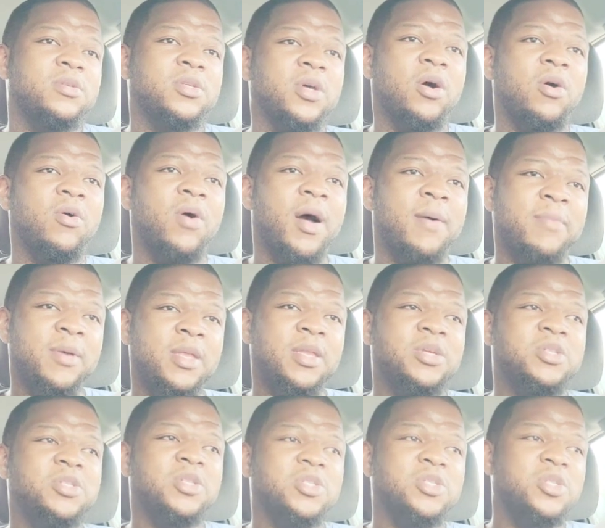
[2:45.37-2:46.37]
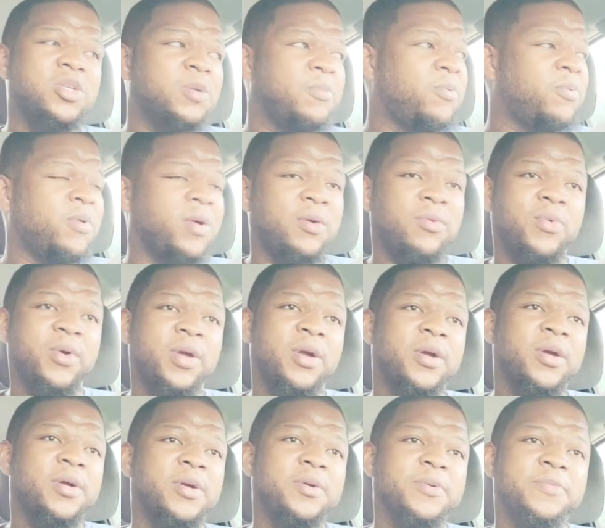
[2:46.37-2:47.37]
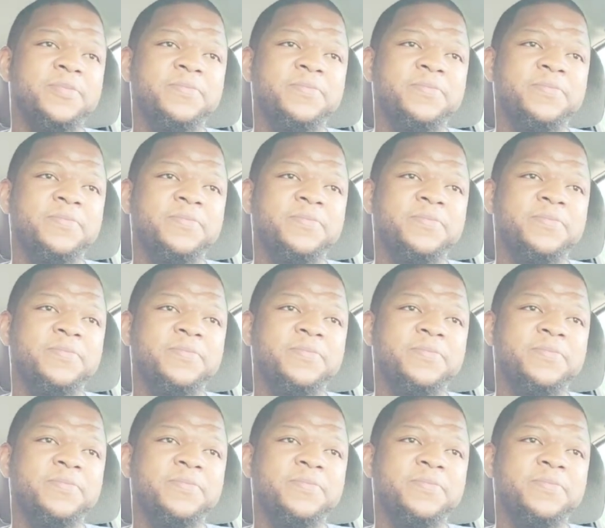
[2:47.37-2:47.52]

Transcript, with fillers: So I mean, it's just to the point where